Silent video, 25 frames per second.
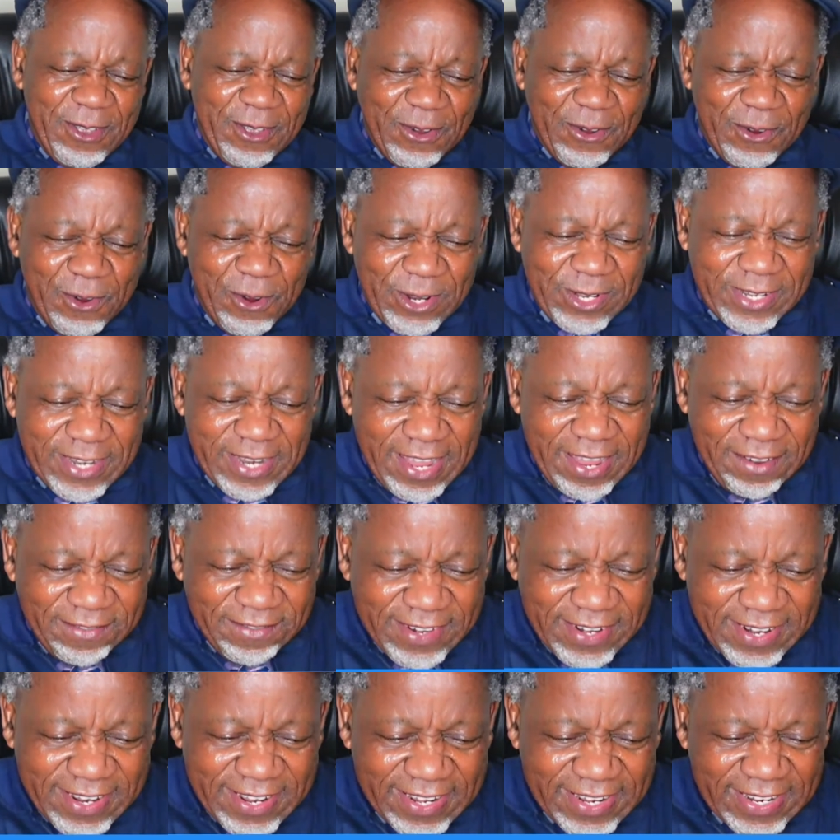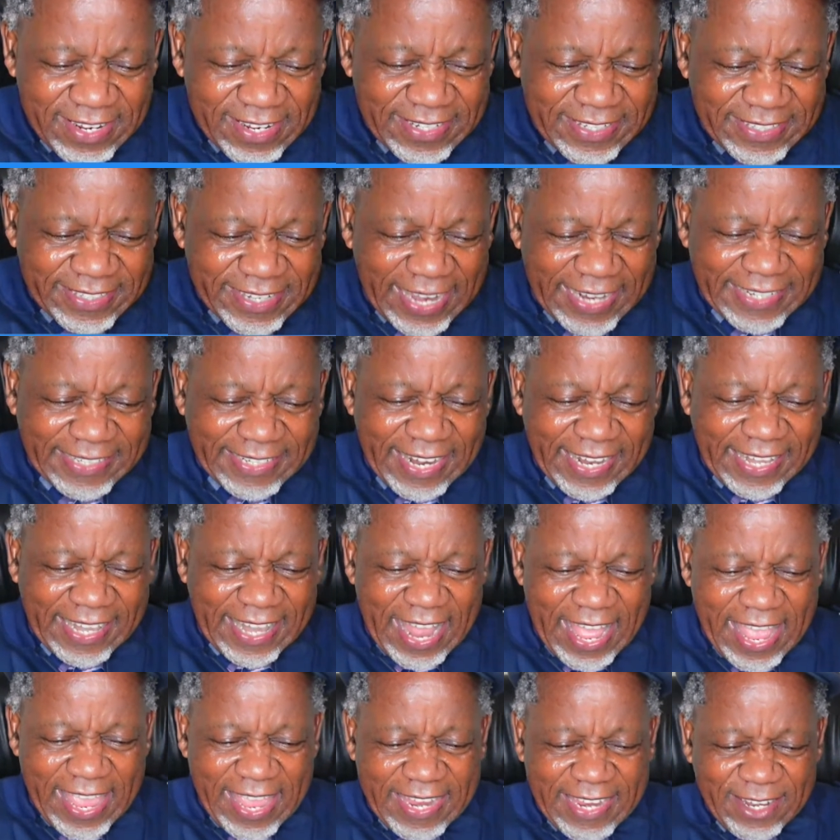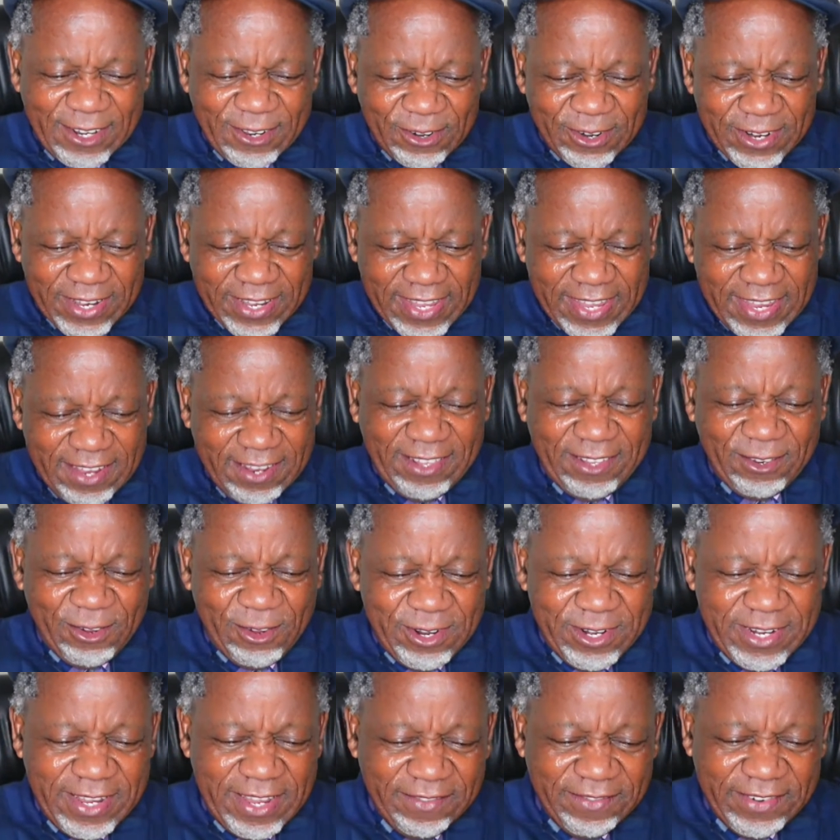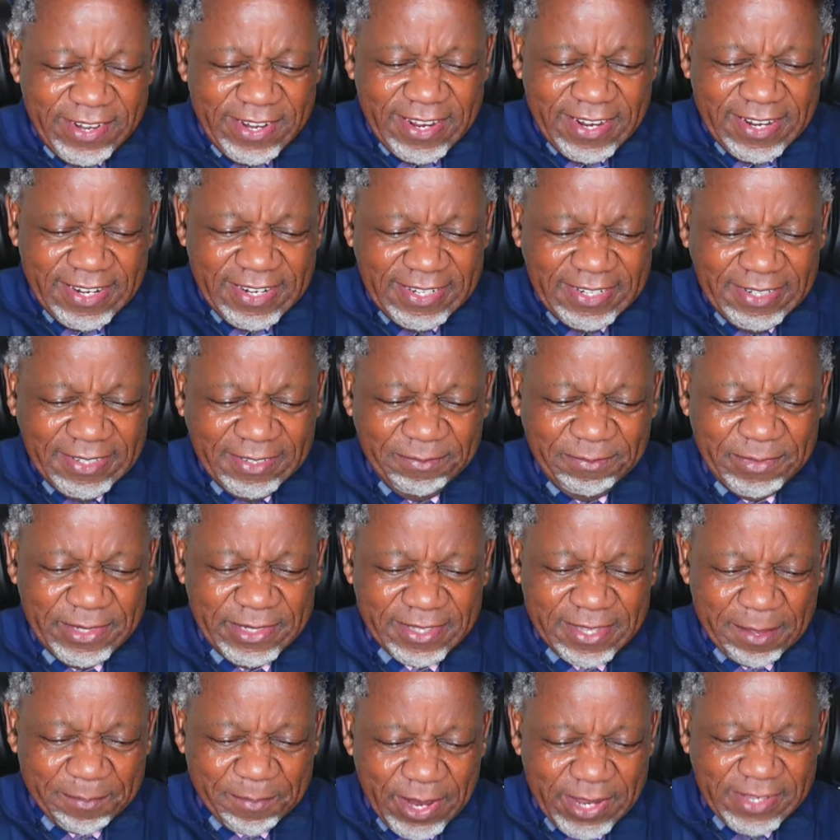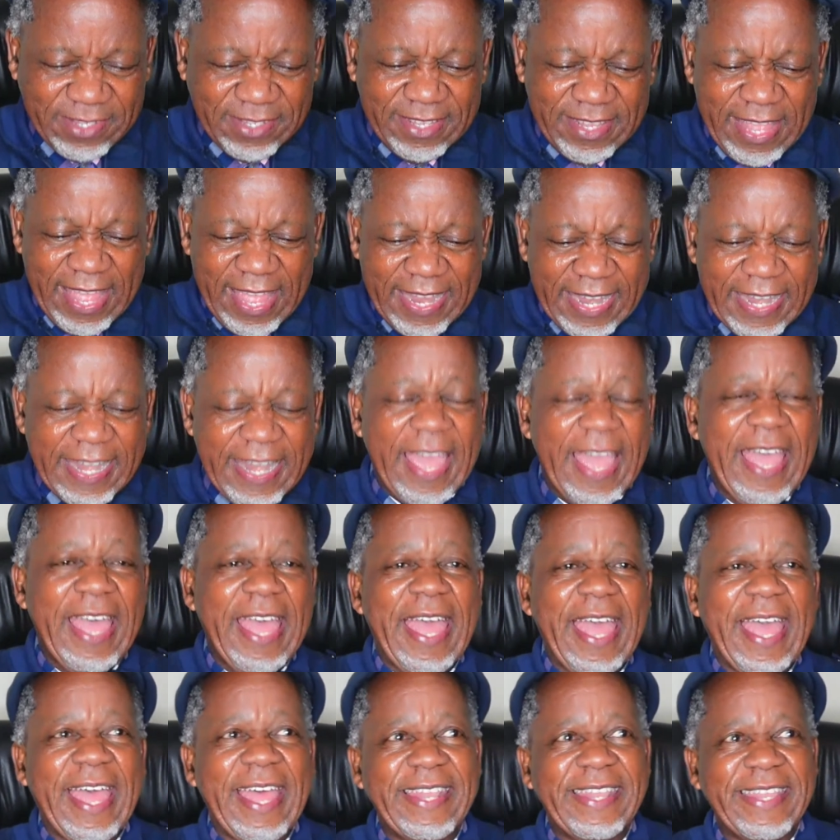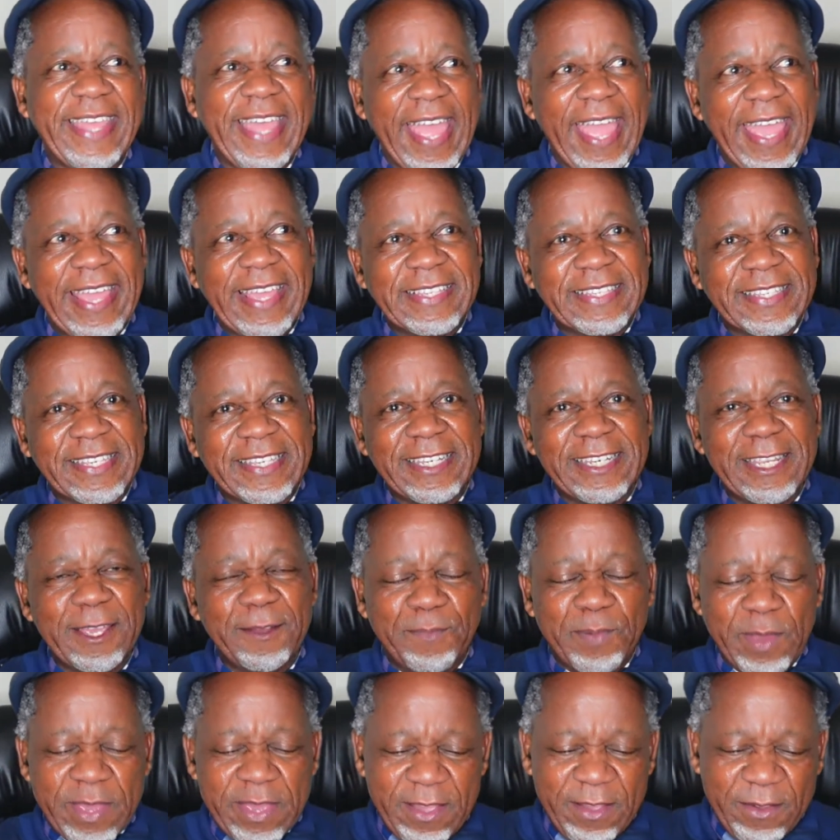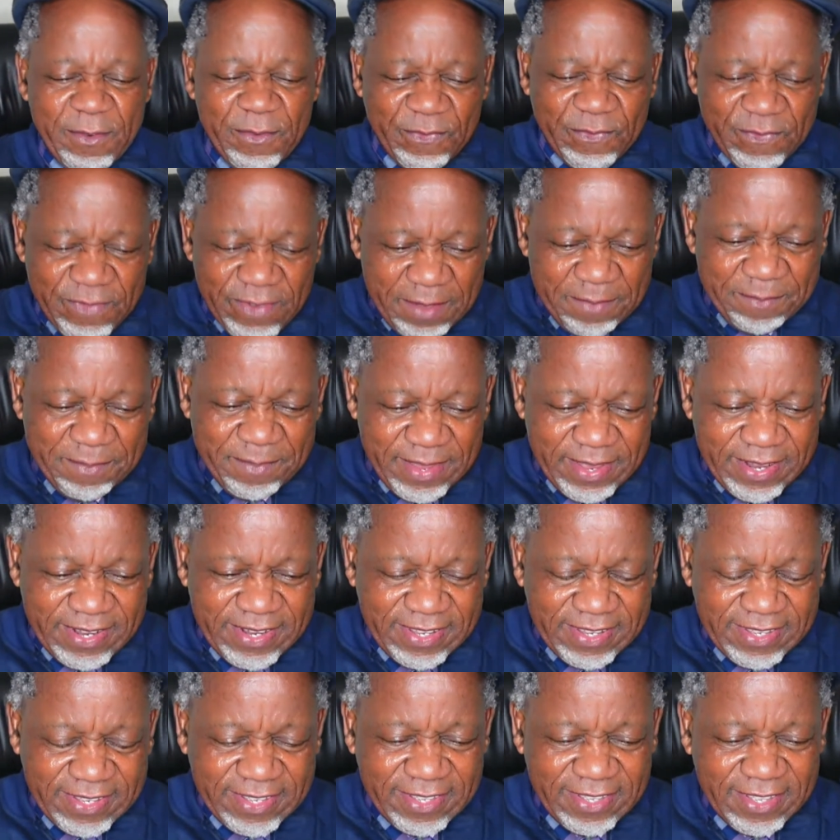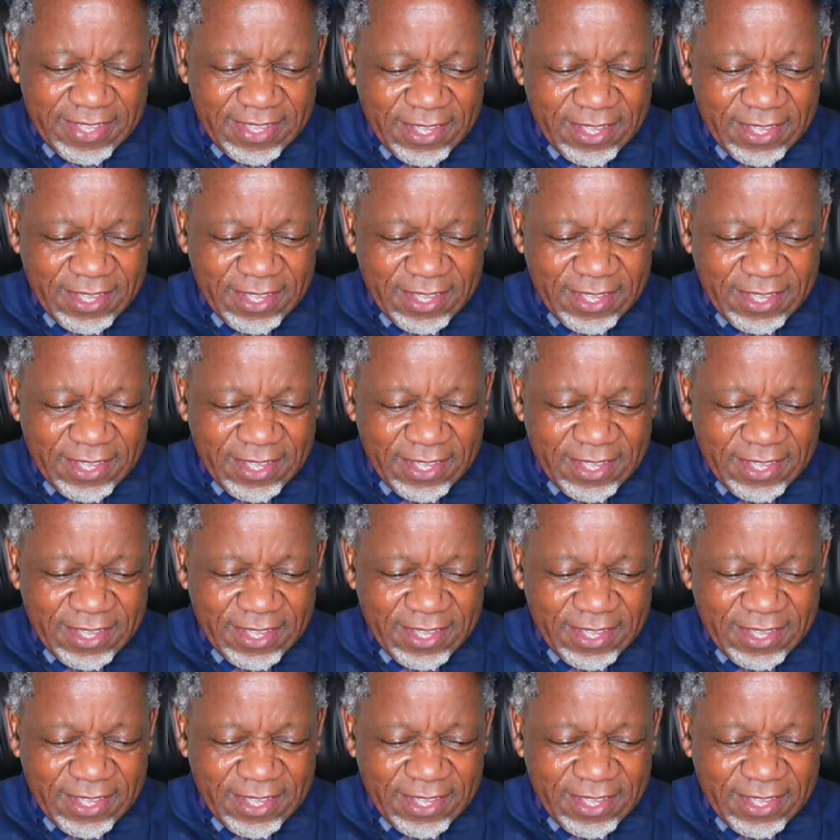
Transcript: Good evening, good evening, Mr. President and the ACDP family.